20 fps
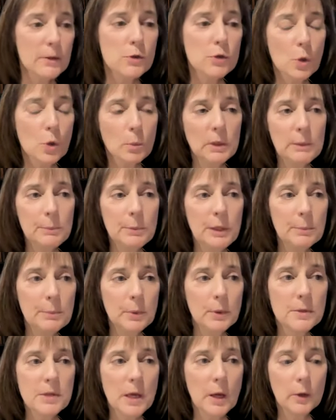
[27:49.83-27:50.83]
So many people
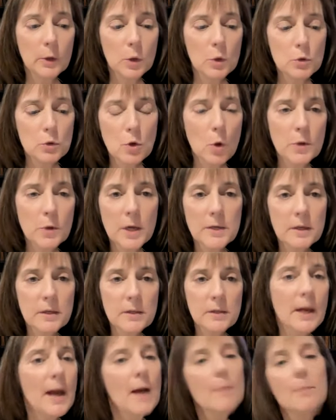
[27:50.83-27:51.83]
are telling you, no, that
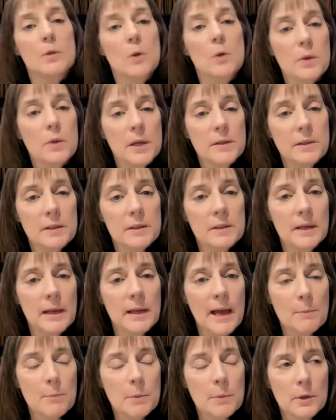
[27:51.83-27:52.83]
didn't happen. No, that didn't
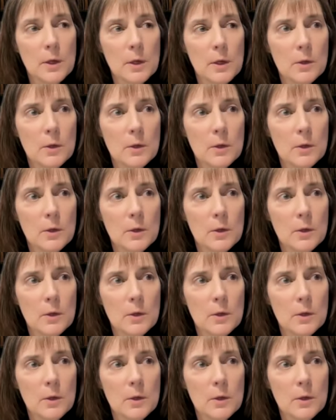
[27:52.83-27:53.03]
happen.